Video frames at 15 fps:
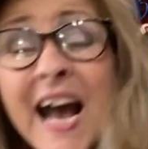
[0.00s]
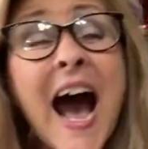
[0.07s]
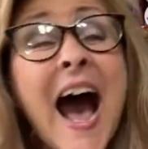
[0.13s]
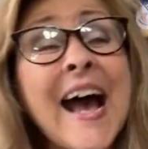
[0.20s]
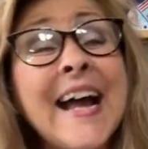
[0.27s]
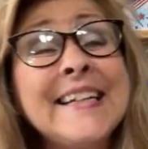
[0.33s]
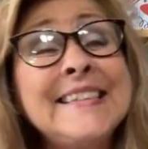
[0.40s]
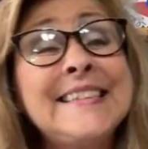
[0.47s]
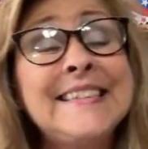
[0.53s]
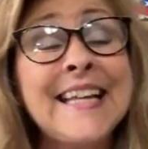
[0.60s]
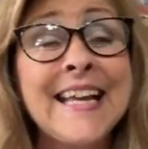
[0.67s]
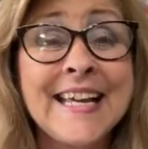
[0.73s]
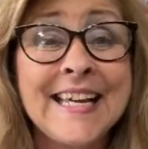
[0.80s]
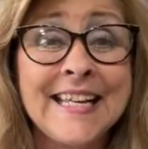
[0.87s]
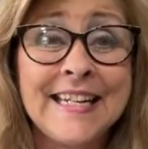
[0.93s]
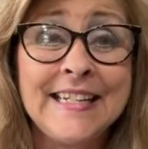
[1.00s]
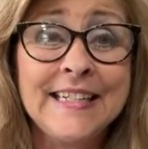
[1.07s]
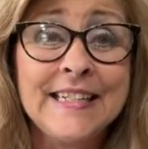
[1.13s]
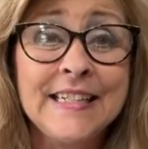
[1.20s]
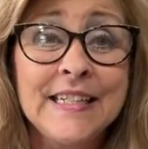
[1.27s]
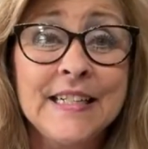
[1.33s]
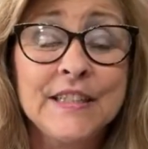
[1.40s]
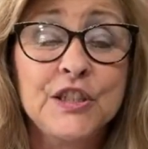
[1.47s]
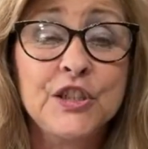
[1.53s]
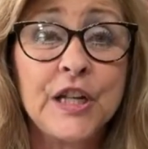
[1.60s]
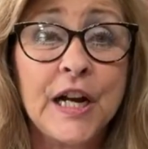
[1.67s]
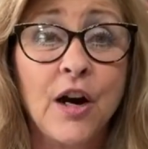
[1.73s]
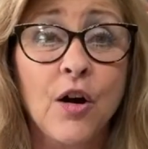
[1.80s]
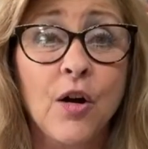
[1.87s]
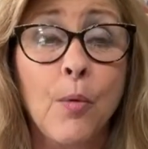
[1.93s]
I did,
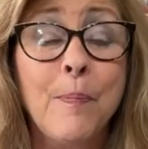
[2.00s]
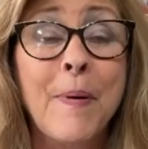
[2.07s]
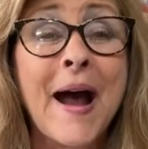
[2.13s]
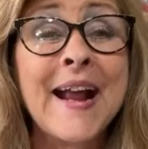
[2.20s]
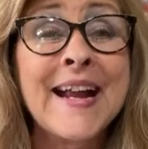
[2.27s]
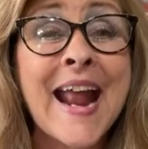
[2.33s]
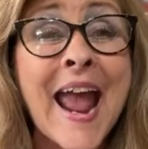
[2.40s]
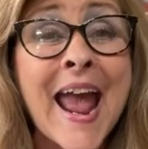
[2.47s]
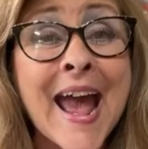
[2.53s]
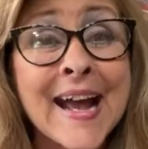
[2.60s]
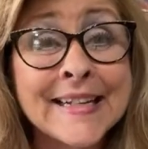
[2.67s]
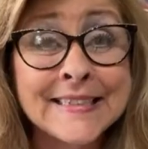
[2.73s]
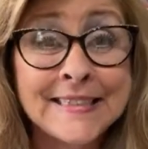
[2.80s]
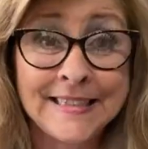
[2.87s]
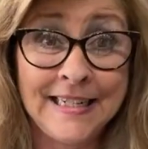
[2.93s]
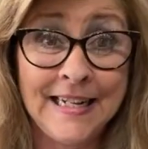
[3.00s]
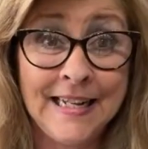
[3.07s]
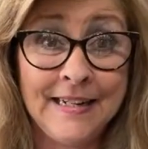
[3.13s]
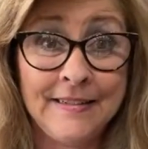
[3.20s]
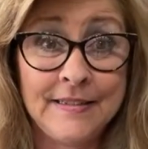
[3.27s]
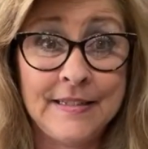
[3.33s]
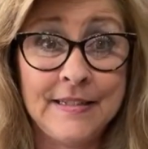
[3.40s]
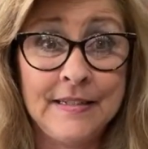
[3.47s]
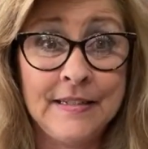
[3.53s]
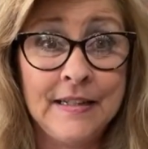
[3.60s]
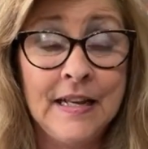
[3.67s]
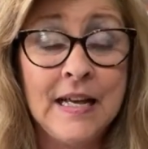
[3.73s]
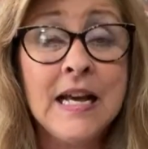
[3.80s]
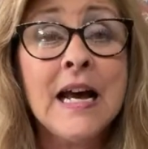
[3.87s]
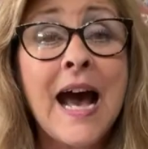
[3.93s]
Cheryl, by accident.
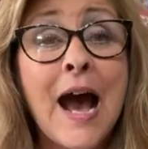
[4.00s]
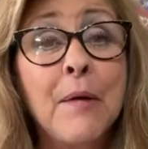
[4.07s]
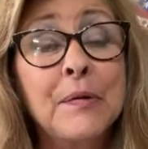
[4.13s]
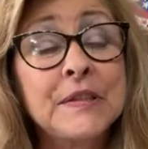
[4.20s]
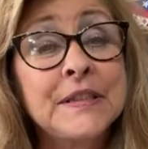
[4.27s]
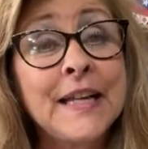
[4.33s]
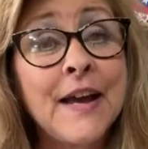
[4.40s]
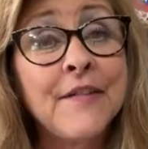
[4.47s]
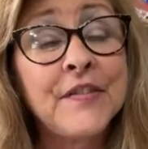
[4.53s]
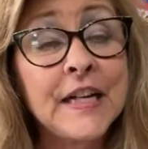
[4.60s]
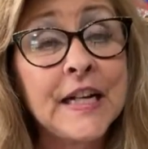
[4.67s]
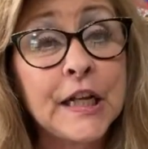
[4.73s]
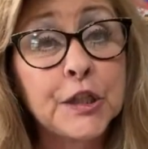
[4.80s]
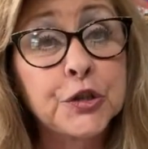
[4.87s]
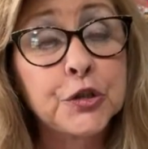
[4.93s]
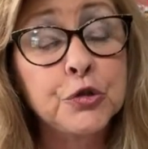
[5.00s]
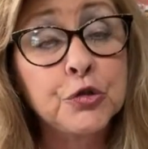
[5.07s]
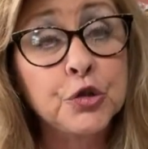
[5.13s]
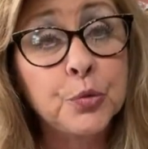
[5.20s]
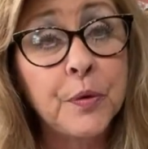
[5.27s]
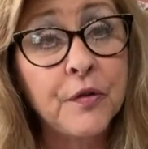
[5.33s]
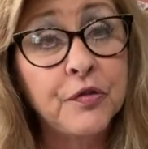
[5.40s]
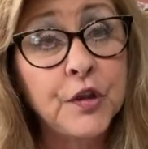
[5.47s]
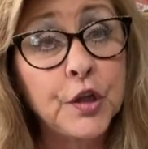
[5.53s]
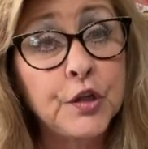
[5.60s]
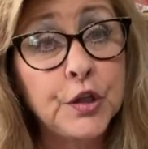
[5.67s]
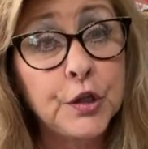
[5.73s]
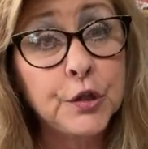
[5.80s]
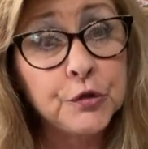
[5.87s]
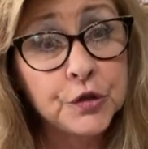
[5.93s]
I was having issues with the
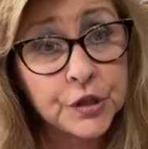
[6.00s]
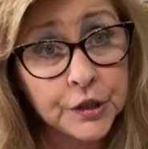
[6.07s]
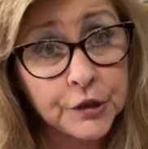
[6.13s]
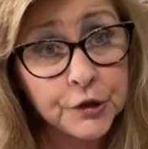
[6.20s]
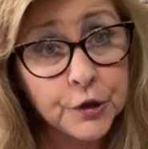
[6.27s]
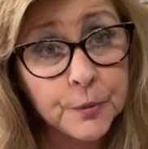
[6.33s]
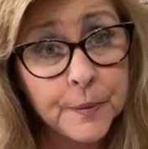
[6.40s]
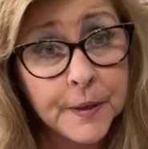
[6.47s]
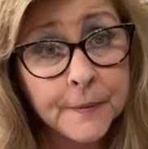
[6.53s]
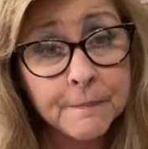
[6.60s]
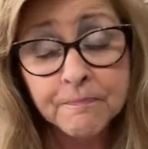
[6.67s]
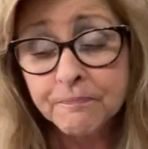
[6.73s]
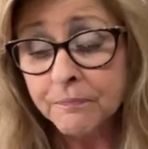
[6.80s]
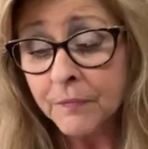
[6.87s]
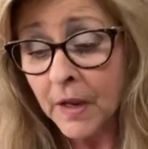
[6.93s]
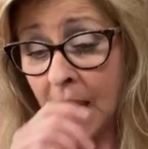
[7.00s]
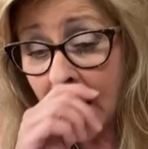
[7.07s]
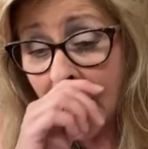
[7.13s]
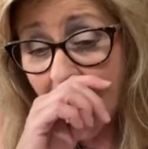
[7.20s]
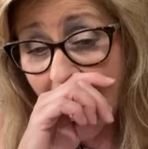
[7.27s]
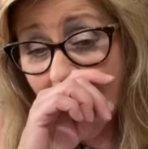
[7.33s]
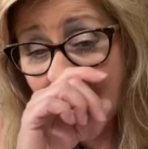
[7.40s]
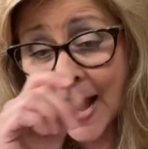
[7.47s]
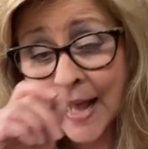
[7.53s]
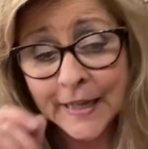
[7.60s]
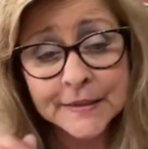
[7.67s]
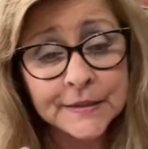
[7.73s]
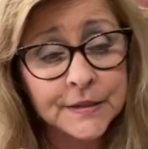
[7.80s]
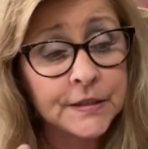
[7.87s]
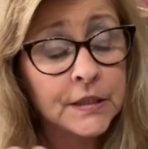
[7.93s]
YouTube
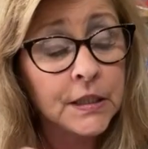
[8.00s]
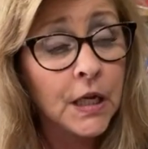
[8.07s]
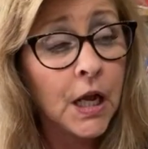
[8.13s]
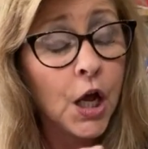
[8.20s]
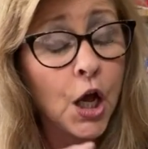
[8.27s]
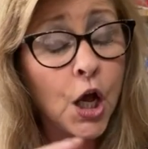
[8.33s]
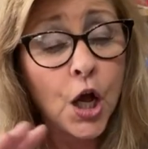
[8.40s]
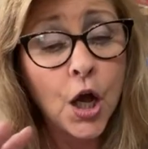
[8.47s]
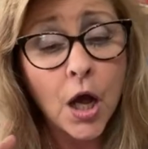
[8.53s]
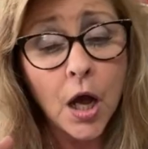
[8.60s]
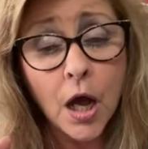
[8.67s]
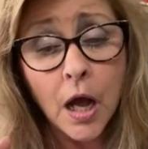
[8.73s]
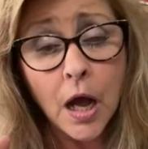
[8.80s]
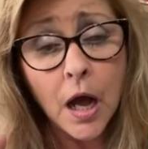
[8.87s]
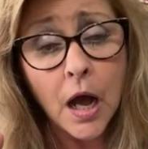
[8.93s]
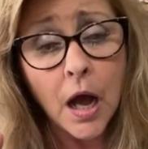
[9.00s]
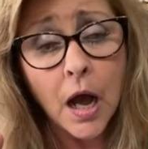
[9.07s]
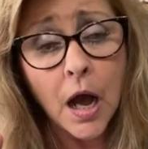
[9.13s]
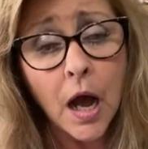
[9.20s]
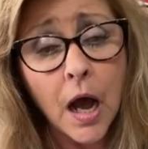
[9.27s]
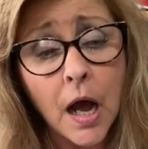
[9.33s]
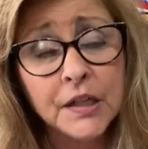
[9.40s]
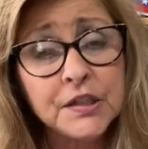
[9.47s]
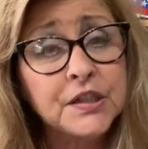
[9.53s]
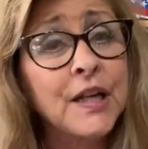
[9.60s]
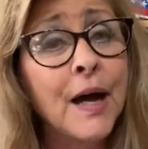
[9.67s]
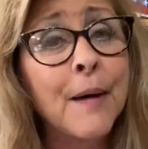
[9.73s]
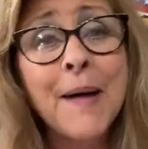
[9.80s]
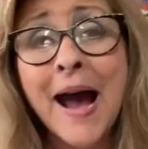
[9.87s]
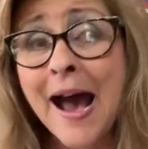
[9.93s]
and
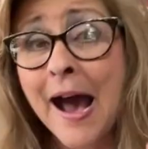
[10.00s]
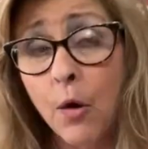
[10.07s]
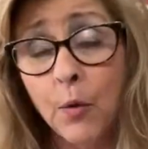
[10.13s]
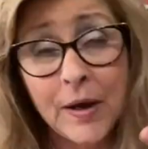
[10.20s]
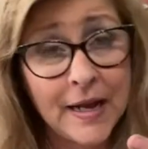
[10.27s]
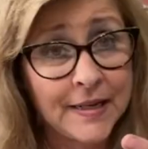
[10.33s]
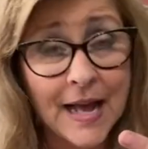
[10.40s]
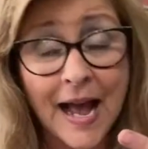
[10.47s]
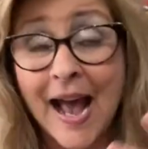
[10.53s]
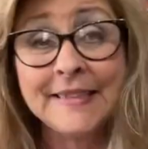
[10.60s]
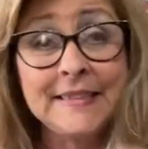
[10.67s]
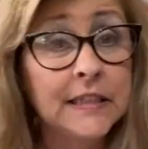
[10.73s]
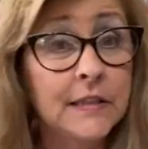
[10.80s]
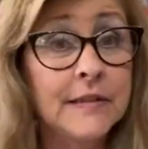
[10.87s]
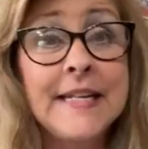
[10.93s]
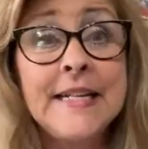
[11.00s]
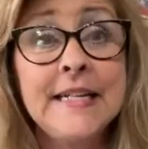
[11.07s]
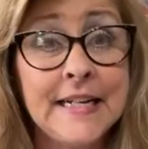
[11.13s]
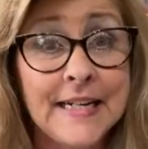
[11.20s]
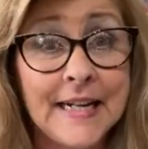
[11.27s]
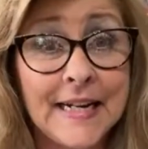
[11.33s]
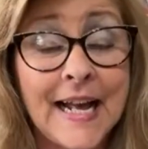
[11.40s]
somehow it, I deleted it.